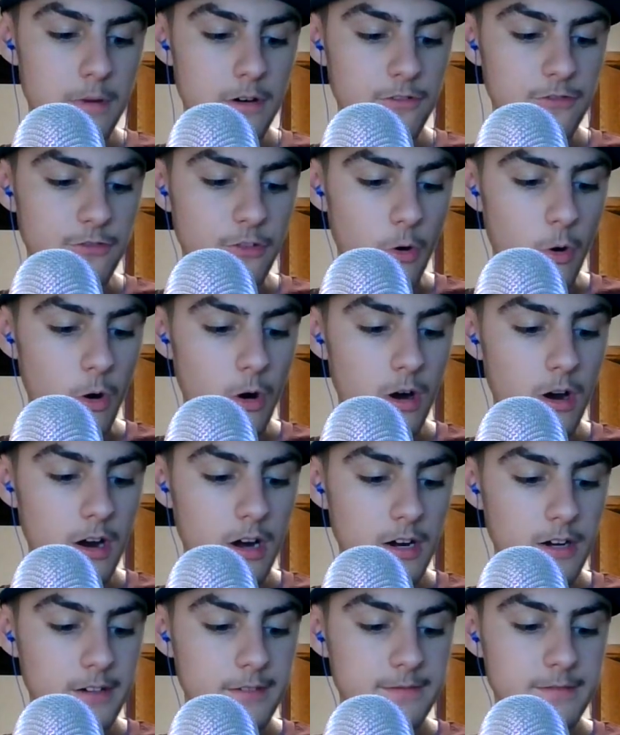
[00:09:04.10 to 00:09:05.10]

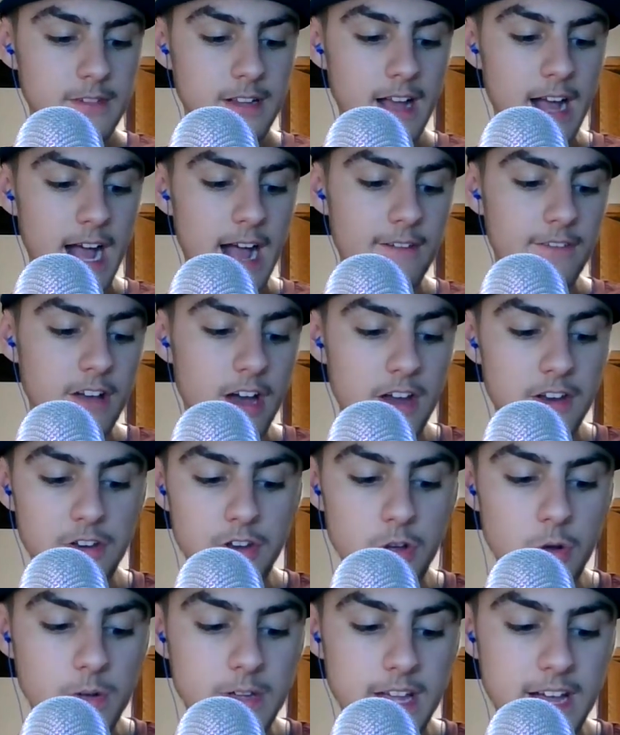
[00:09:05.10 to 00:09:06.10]
4, I've got
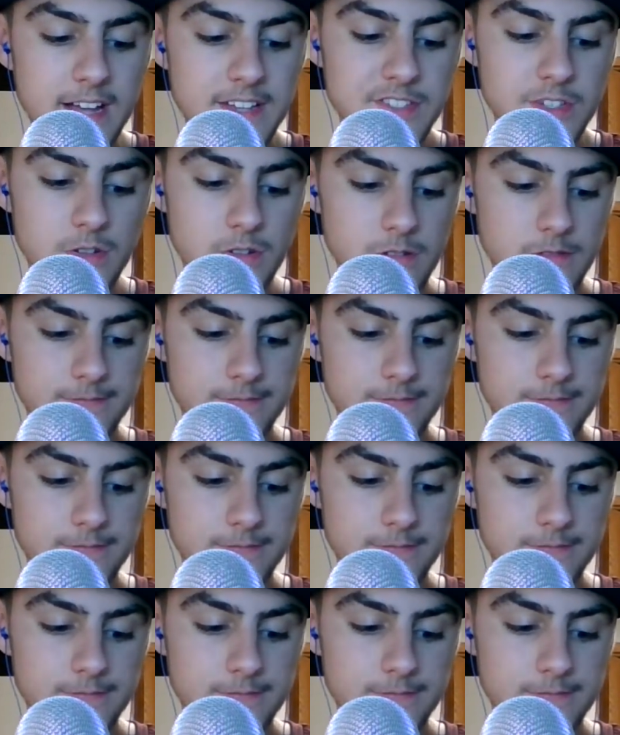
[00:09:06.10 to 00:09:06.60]
Newcastle.